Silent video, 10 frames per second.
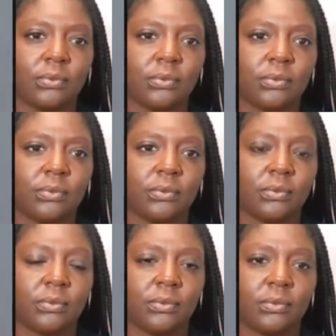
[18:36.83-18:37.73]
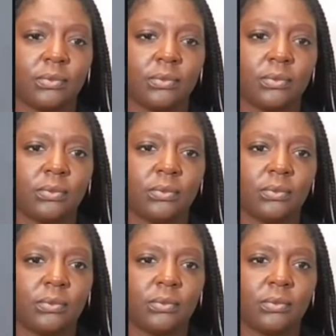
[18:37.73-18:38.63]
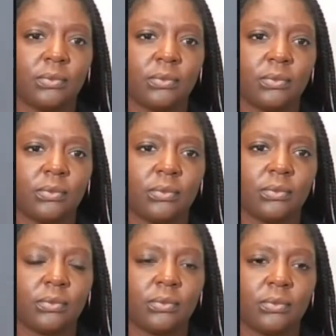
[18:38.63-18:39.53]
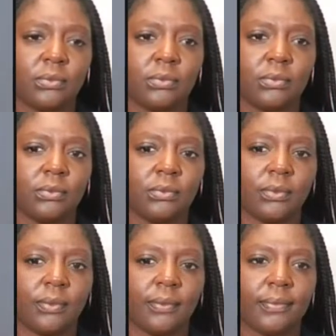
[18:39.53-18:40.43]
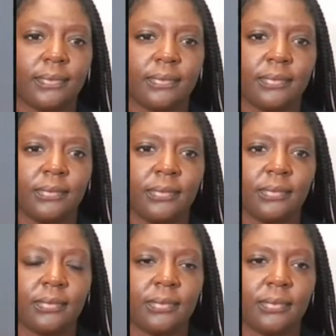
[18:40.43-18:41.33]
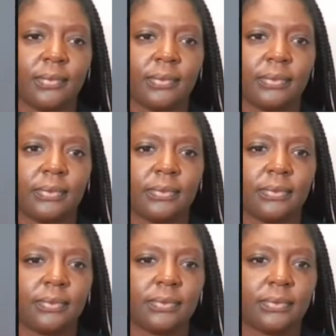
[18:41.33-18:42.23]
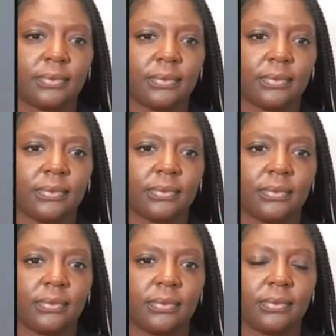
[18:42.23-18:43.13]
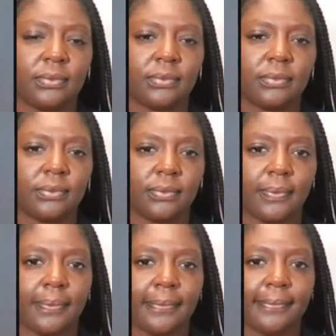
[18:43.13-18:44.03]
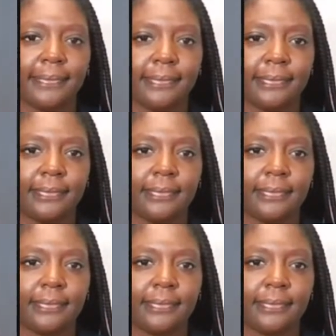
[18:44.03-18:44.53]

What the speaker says: (silent)